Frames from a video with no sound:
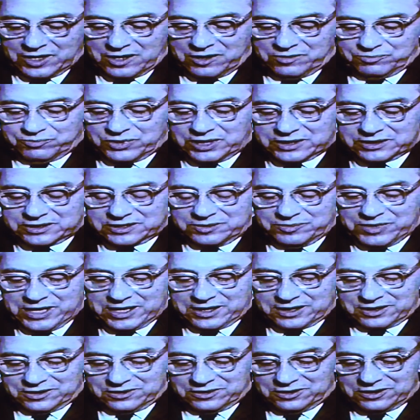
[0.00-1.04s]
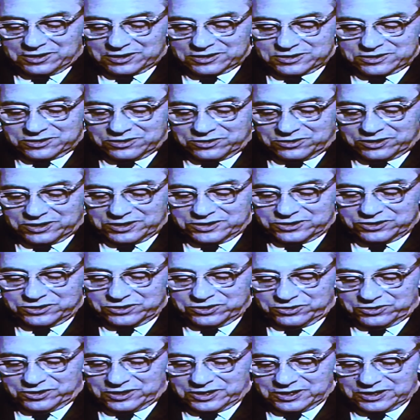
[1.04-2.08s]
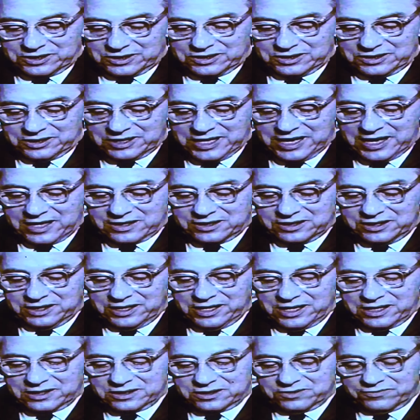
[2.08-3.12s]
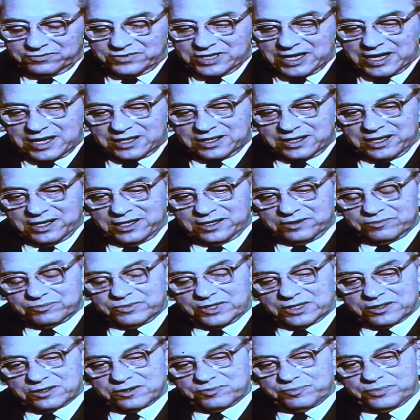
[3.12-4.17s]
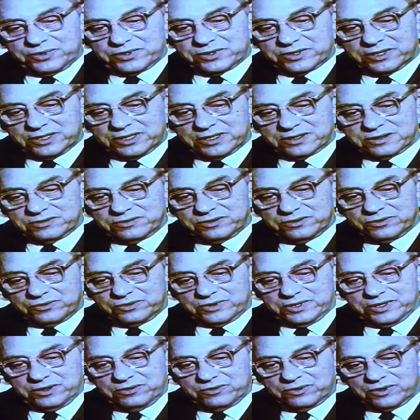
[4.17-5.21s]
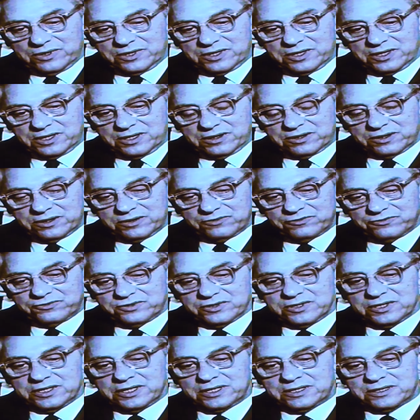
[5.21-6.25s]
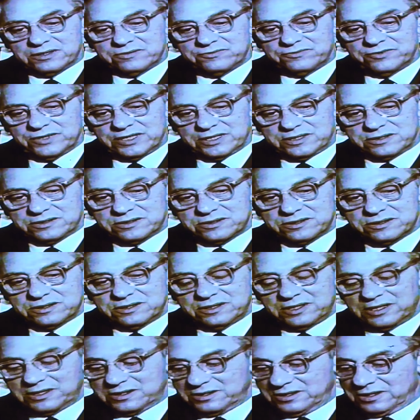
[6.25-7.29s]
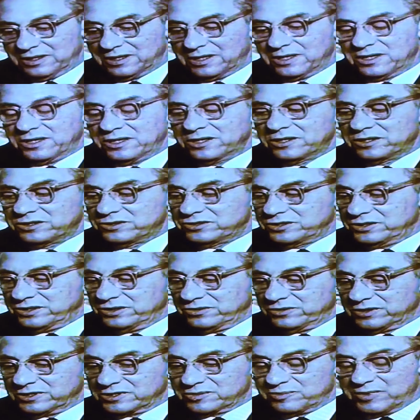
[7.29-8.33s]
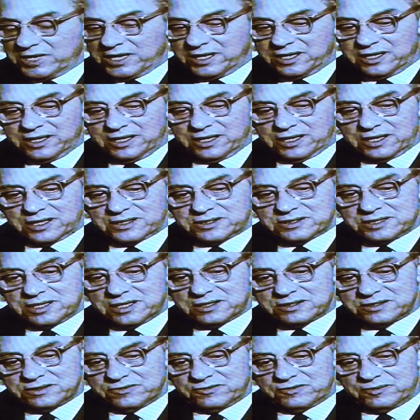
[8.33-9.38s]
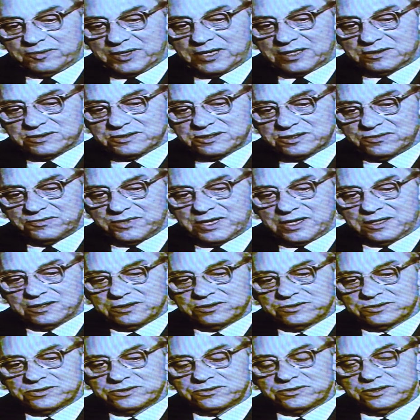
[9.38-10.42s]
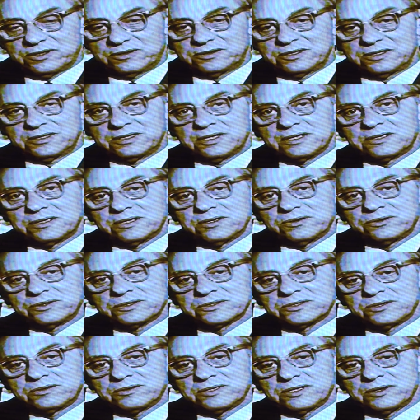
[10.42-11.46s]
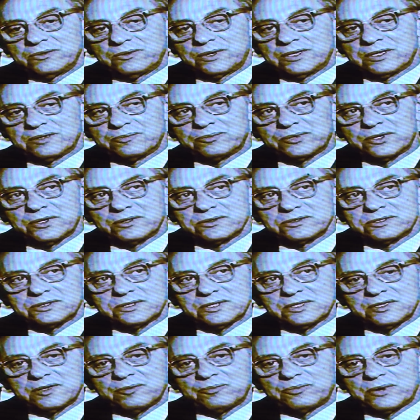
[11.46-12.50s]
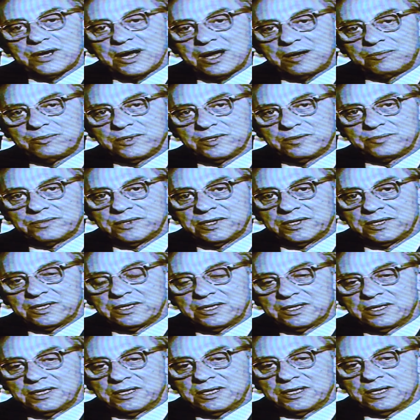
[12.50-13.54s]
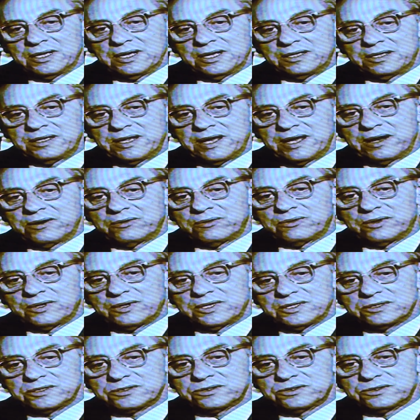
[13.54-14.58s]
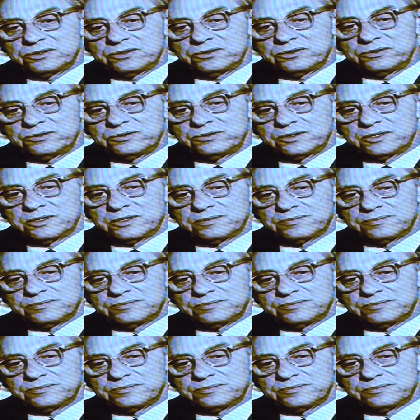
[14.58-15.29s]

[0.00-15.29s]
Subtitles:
But to make a long story short, at the end of that 8-month period, we were fully convinced that she was making excessive amounts of aldosterone and that there was only one approach to the problem, and that was to